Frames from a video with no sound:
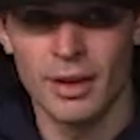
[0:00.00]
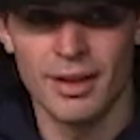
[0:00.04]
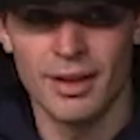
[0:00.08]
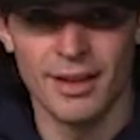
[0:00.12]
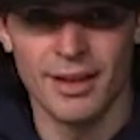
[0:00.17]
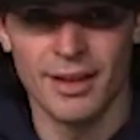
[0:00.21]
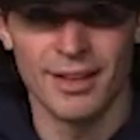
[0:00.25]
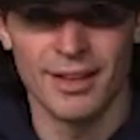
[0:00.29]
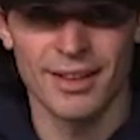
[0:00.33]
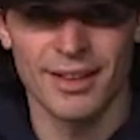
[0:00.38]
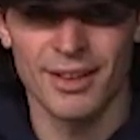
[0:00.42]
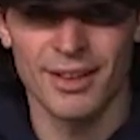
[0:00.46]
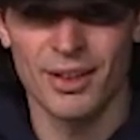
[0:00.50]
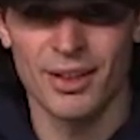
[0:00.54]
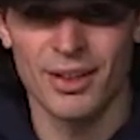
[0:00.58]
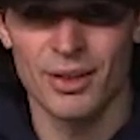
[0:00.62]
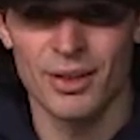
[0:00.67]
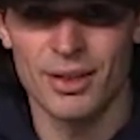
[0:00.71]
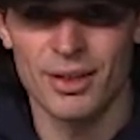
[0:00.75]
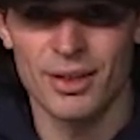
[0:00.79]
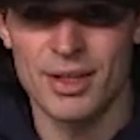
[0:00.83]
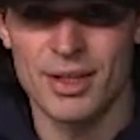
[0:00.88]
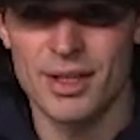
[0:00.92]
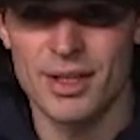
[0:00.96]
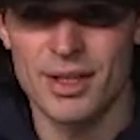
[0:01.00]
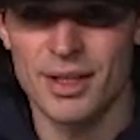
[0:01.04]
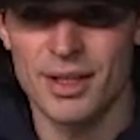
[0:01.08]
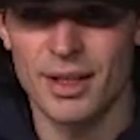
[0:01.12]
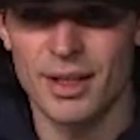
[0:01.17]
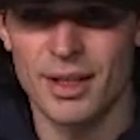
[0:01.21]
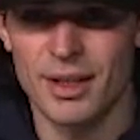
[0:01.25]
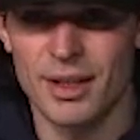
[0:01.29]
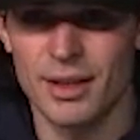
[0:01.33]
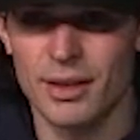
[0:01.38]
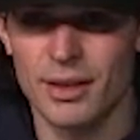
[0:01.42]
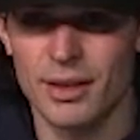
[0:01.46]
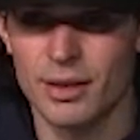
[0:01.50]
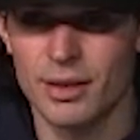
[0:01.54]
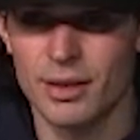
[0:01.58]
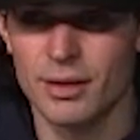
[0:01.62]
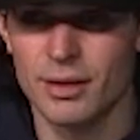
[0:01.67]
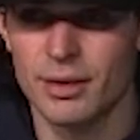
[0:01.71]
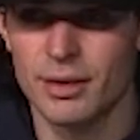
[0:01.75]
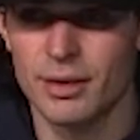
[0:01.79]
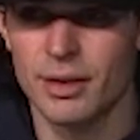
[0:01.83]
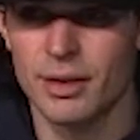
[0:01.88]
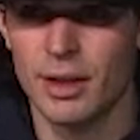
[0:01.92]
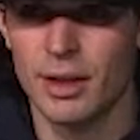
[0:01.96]
You know, it's an
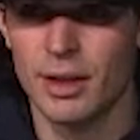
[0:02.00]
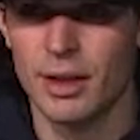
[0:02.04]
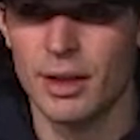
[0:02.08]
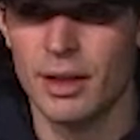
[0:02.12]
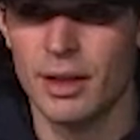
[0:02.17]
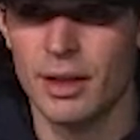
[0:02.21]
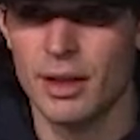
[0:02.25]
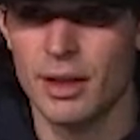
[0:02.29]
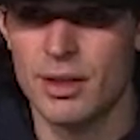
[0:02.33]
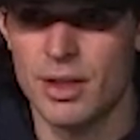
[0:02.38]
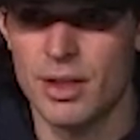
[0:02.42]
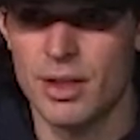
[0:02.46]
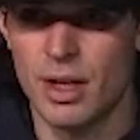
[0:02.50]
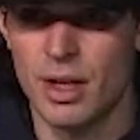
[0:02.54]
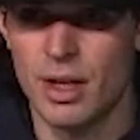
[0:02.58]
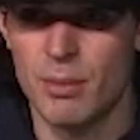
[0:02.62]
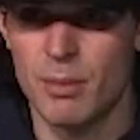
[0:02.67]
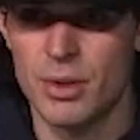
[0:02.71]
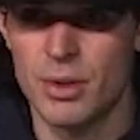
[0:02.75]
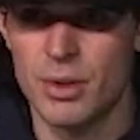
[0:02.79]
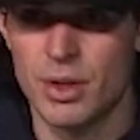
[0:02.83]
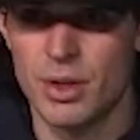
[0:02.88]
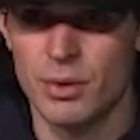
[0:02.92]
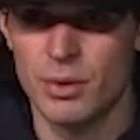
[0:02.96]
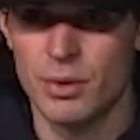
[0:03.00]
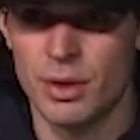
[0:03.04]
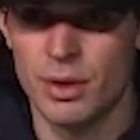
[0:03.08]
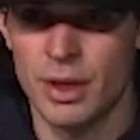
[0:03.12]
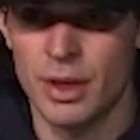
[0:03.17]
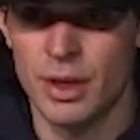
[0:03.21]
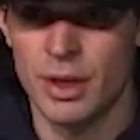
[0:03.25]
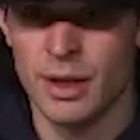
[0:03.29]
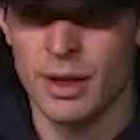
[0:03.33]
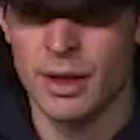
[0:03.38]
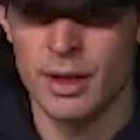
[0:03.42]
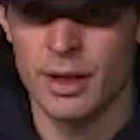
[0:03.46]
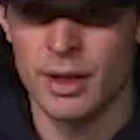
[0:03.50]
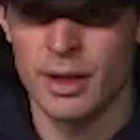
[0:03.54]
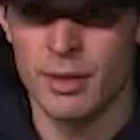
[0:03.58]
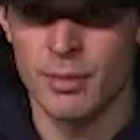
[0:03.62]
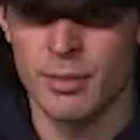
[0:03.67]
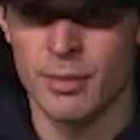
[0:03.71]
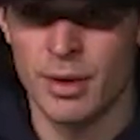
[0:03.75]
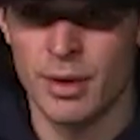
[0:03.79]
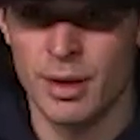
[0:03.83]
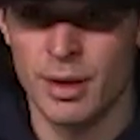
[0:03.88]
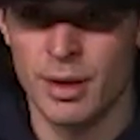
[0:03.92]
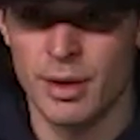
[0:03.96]
opportunity that
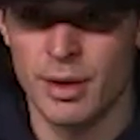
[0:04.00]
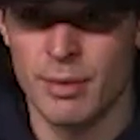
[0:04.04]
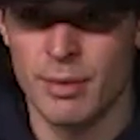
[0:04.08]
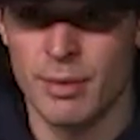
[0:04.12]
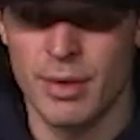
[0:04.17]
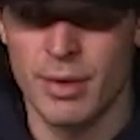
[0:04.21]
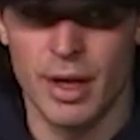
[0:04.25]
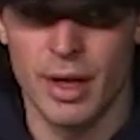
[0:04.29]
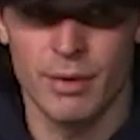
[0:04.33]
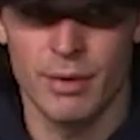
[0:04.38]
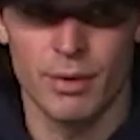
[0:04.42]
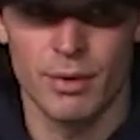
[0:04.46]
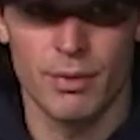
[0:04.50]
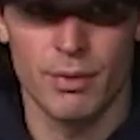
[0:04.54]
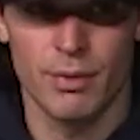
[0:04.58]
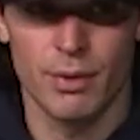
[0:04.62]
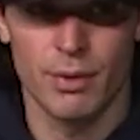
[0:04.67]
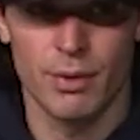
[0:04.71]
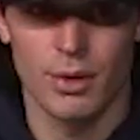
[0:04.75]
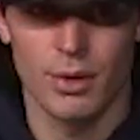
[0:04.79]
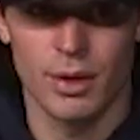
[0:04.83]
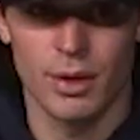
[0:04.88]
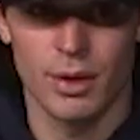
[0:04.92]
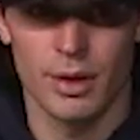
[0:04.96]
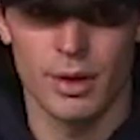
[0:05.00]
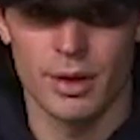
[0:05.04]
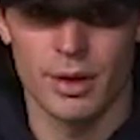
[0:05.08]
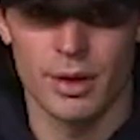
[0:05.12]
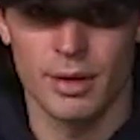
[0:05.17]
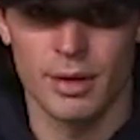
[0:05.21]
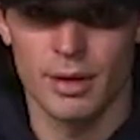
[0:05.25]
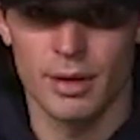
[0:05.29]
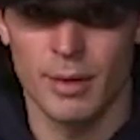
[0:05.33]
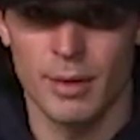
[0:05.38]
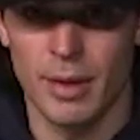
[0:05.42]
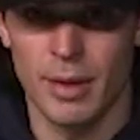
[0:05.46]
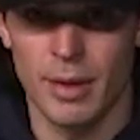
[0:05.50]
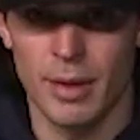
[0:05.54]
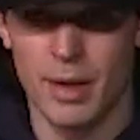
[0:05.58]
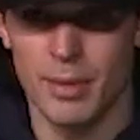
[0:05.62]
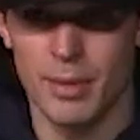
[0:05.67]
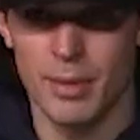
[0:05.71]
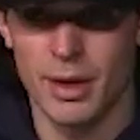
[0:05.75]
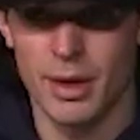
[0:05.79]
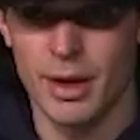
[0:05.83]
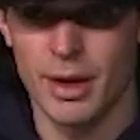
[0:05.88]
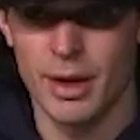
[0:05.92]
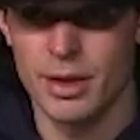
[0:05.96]
I'm thankful for, and I'm happy
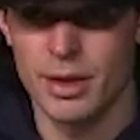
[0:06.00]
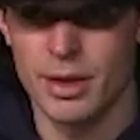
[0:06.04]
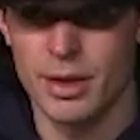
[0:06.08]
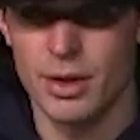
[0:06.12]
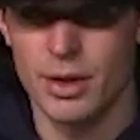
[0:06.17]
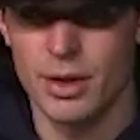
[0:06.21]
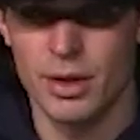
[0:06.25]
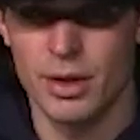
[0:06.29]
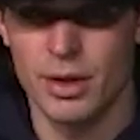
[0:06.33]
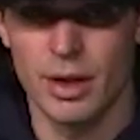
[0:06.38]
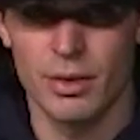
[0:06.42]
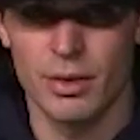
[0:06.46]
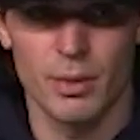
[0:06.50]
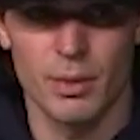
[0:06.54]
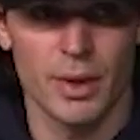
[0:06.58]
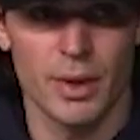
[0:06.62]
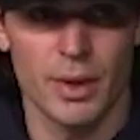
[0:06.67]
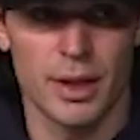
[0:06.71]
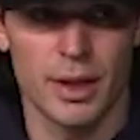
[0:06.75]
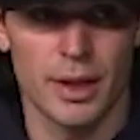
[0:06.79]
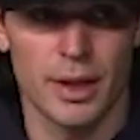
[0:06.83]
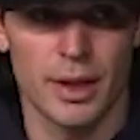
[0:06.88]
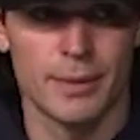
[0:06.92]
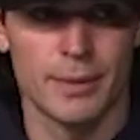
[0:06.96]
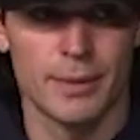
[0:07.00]
that it turned out the way it did.